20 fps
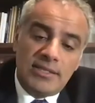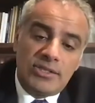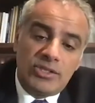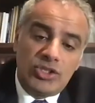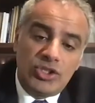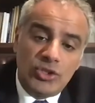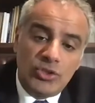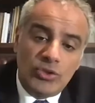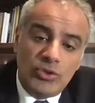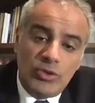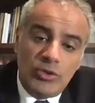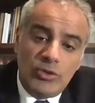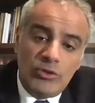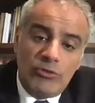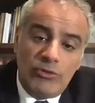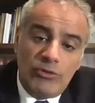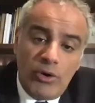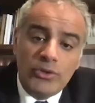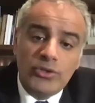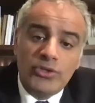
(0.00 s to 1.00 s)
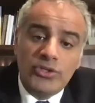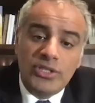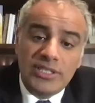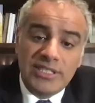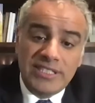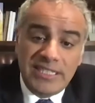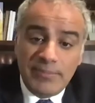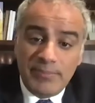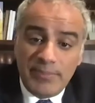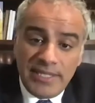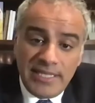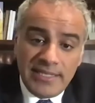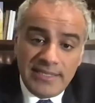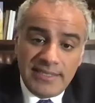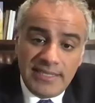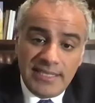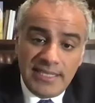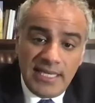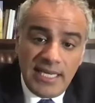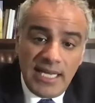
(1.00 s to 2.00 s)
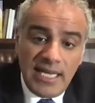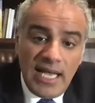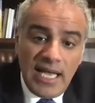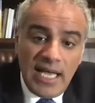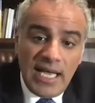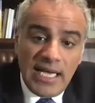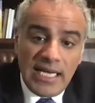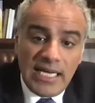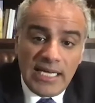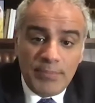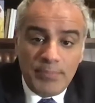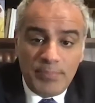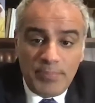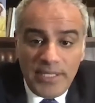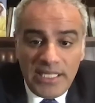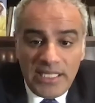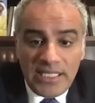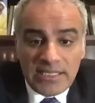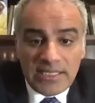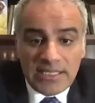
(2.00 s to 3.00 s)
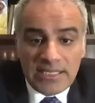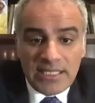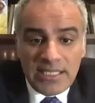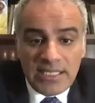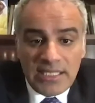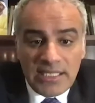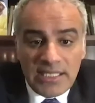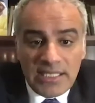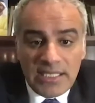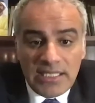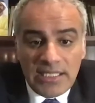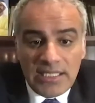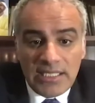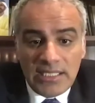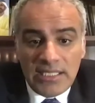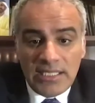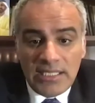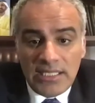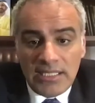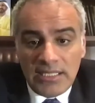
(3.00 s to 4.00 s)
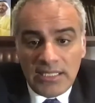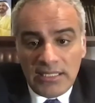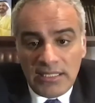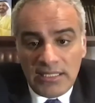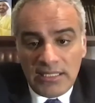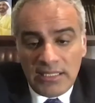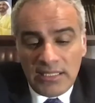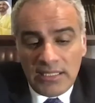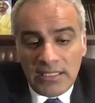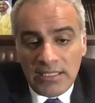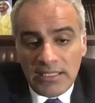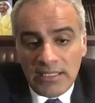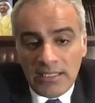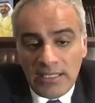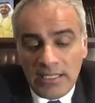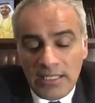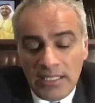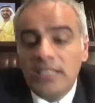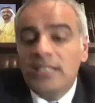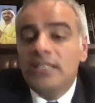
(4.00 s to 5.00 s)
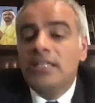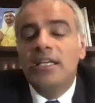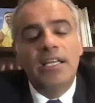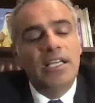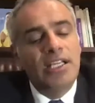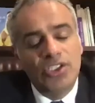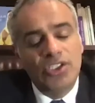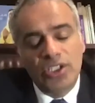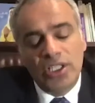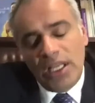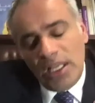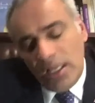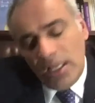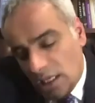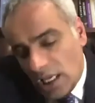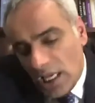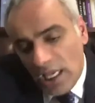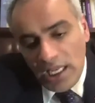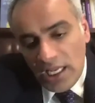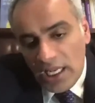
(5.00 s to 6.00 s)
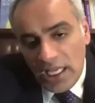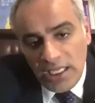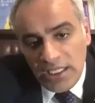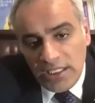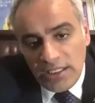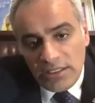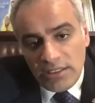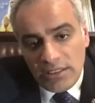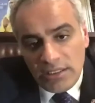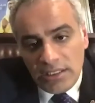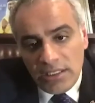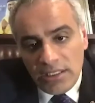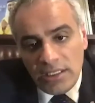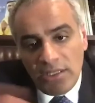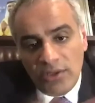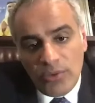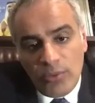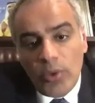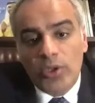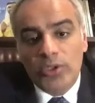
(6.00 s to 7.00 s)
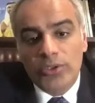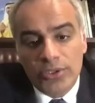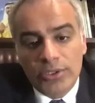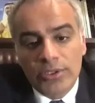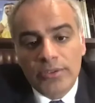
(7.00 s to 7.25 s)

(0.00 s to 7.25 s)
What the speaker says: to foster stability and peace in the region and in the world.